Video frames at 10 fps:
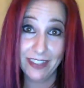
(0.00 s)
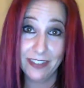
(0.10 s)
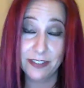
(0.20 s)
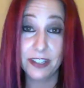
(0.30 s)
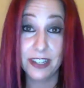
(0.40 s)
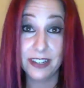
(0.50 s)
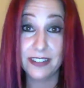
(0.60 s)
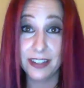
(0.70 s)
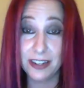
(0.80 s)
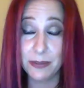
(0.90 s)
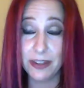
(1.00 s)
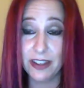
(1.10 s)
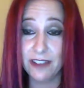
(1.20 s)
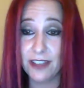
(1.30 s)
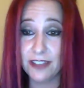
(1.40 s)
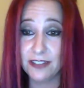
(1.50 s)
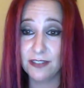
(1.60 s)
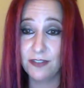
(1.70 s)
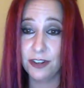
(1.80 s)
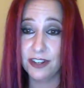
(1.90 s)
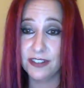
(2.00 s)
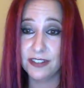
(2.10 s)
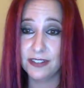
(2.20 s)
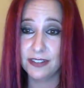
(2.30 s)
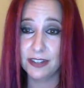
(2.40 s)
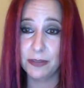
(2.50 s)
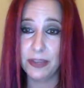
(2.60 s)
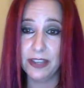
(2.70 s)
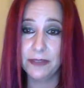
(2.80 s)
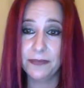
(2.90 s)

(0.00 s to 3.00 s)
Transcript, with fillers: So get excited about how fast and furious this is going to be.